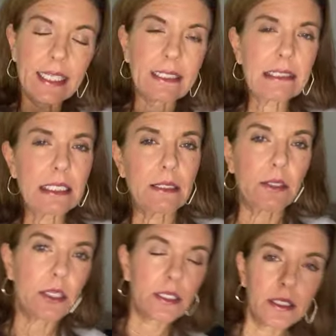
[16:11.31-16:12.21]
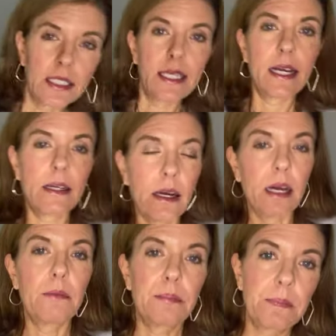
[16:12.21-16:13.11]
it's going to look
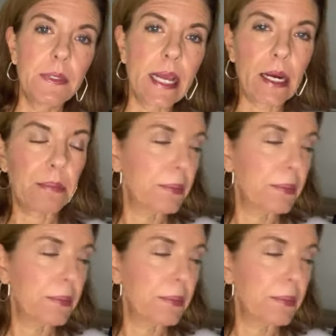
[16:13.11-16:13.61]
un, out of